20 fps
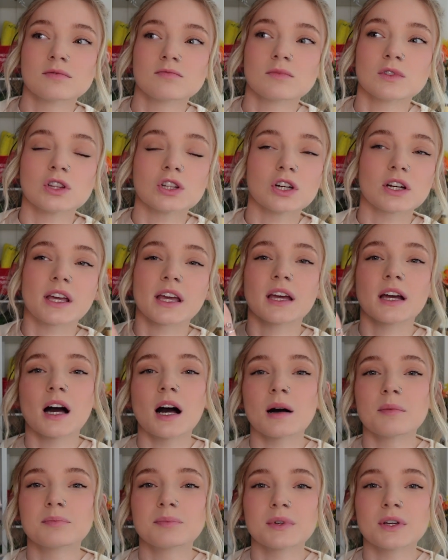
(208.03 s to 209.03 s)
looking
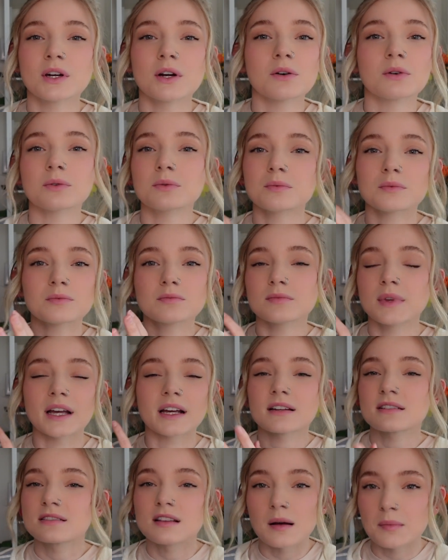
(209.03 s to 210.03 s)
up, you know, like
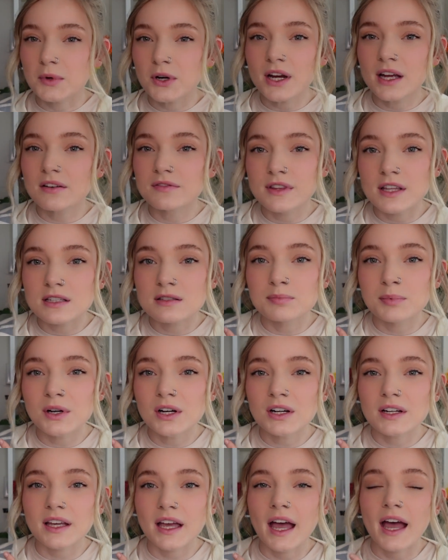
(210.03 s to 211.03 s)
a summary of this book.